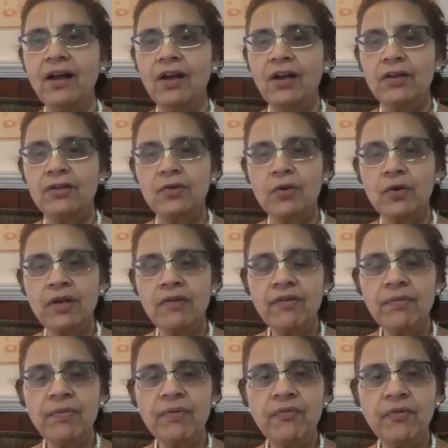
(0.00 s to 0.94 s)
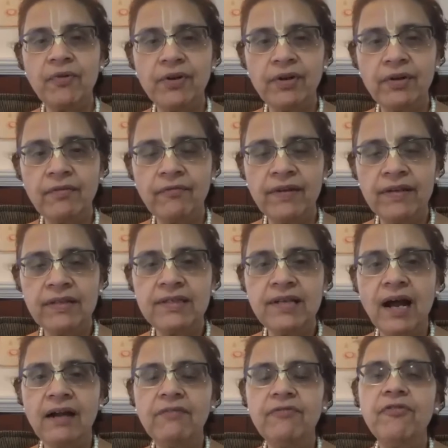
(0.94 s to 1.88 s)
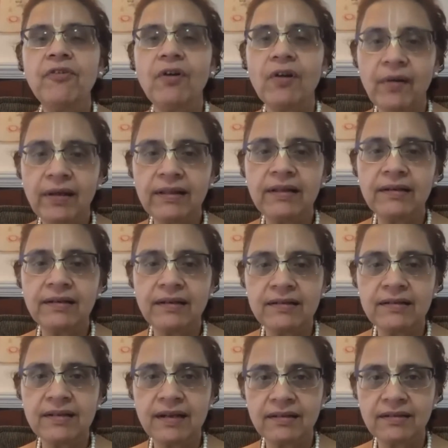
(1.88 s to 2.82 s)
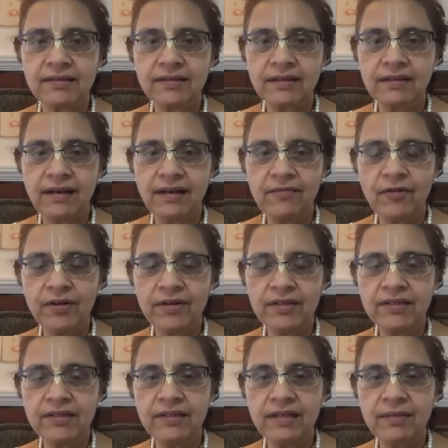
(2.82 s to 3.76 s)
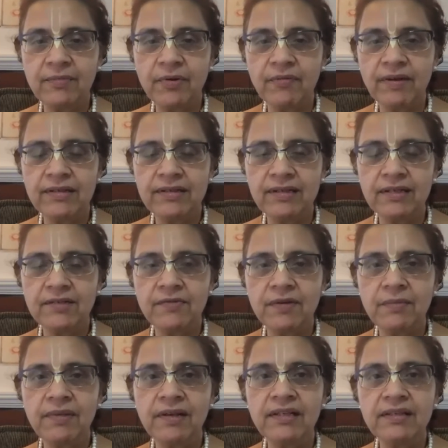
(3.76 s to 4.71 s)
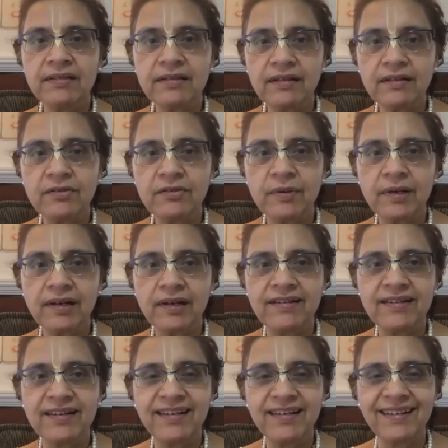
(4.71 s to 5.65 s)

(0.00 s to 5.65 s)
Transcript: So even before we start following that instruction, right? What is it that prevents us from listening to it?